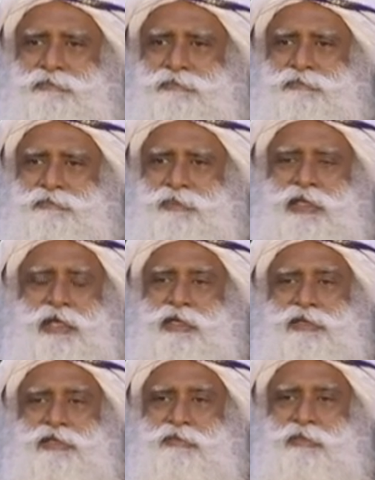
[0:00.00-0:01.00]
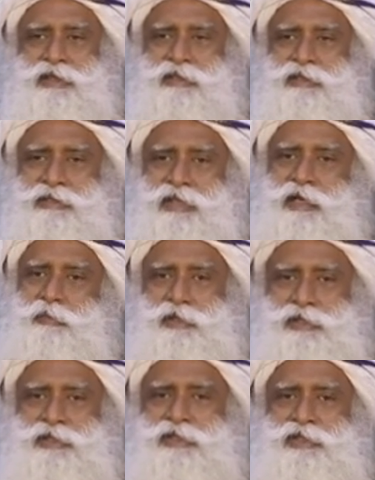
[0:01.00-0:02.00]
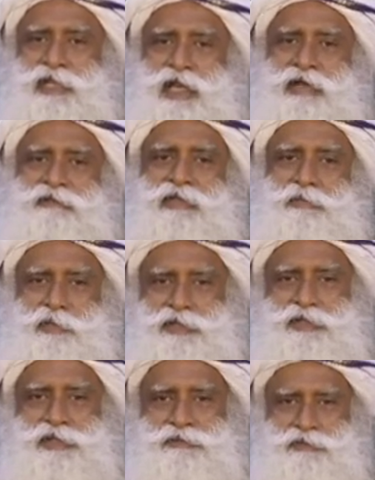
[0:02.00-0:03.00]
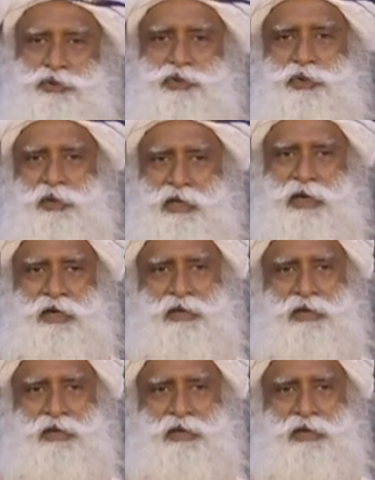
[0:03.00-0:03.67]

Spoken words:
That doesn't mean that person is alive, that person is for sure dead.